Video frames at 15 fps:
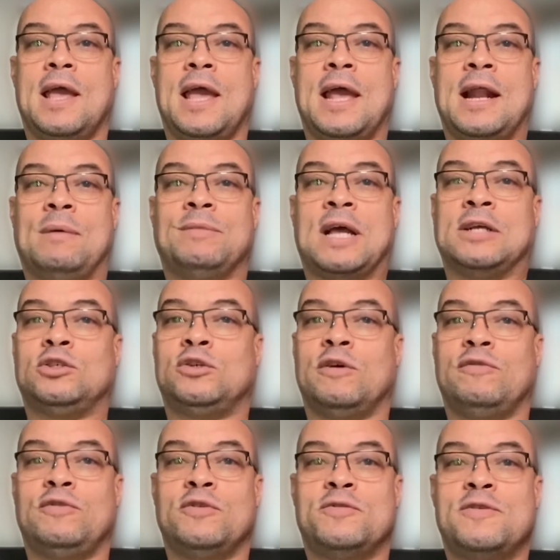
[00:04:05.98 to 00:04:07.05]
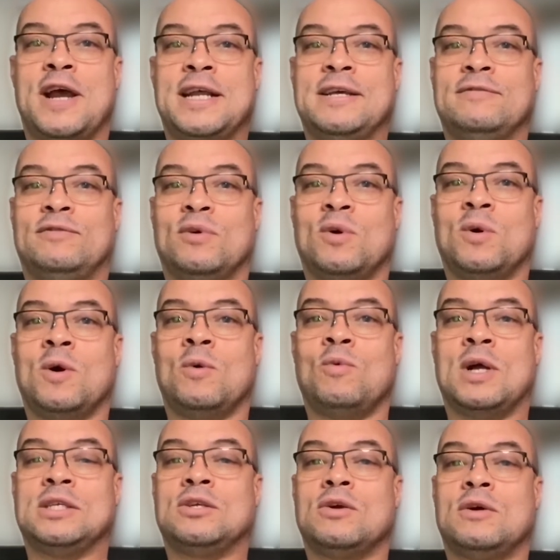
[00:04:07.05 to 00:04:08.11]
And I'm not sure if you're ready for
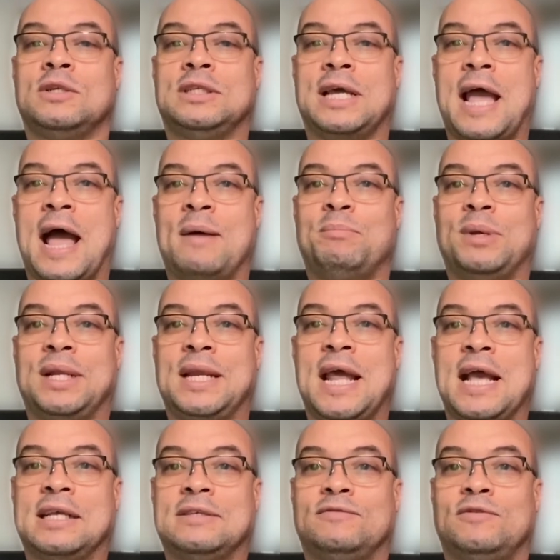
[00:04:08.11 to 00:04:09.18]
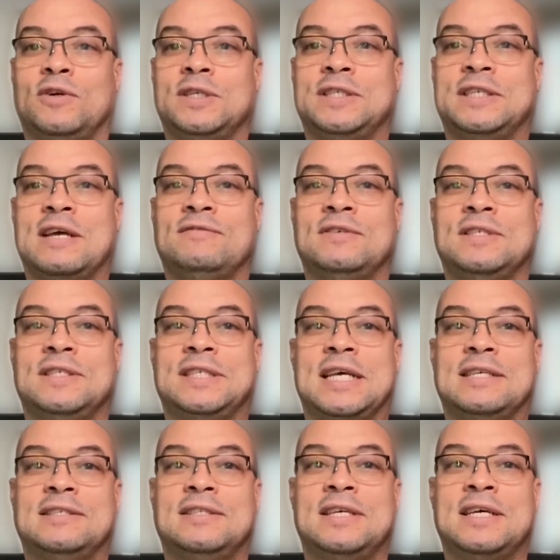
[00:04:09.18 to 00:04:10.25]
what's going to happen next. Verse 7
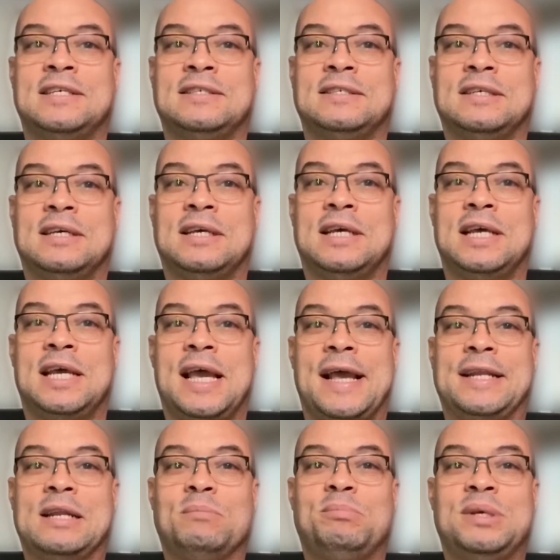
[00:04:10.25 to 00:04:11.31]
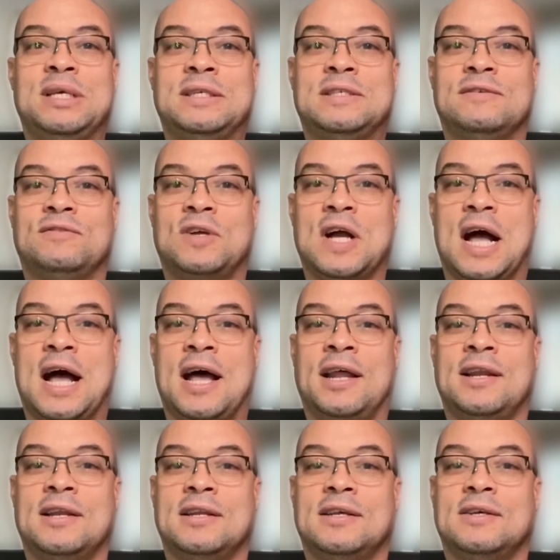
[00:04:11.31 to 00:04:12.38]
says this: and the peace of God,
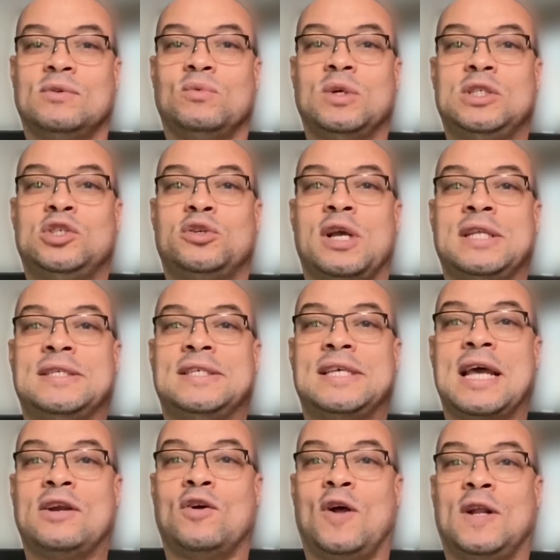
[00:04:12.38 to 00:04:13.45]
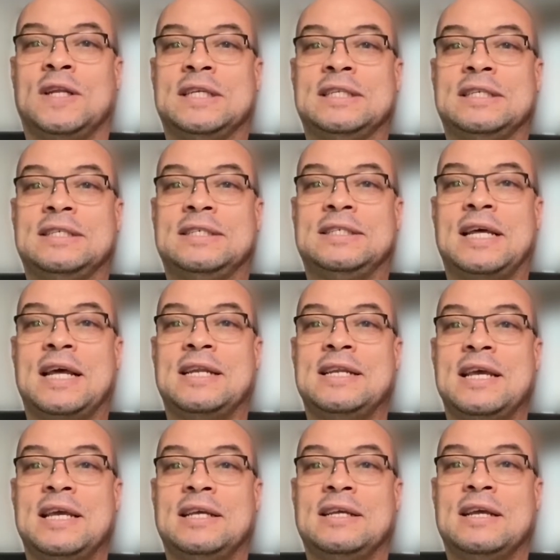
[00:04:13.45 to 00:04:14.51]
which transcends all
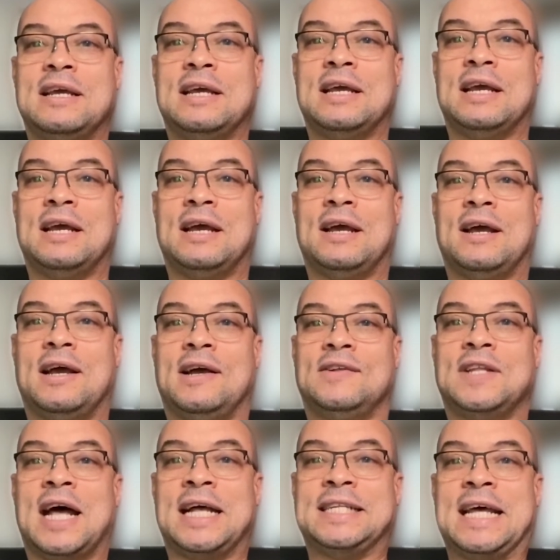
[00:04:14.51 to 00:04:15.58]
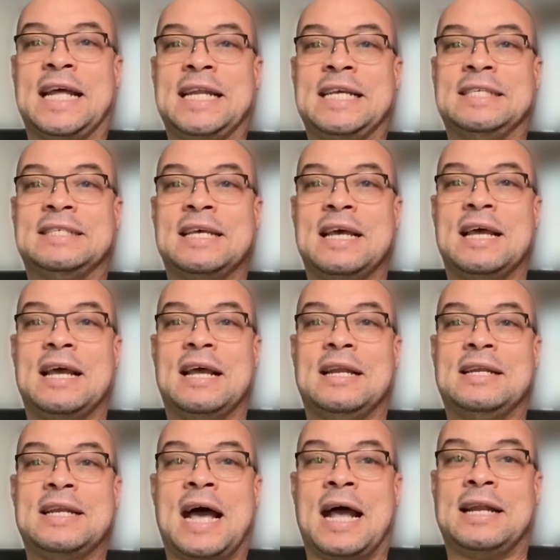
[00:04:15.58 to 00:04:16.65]
understanding. Now, that is
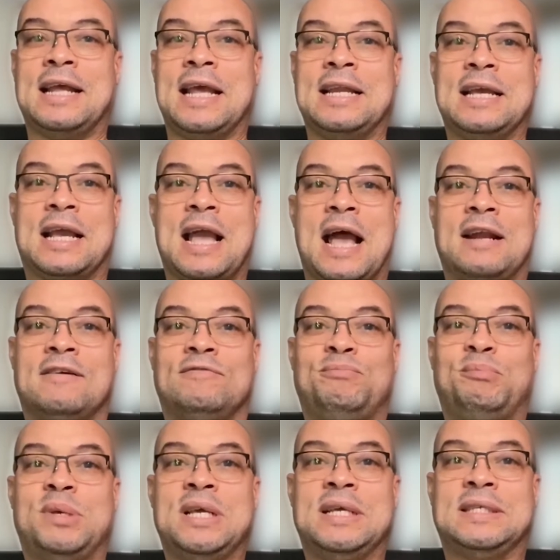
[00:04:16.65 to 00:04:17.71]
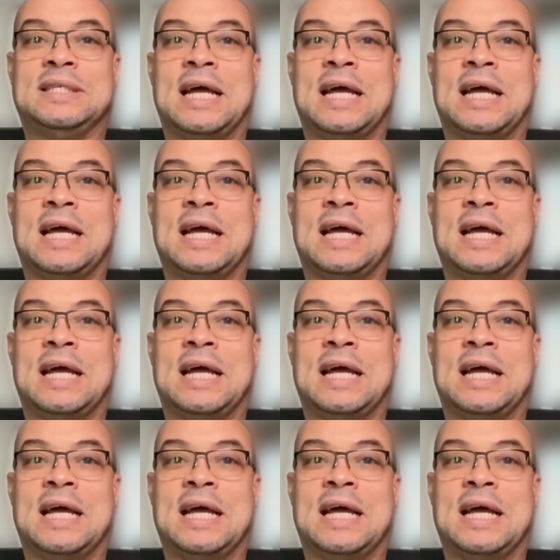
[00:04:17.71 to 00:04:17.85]
not any kind of peace.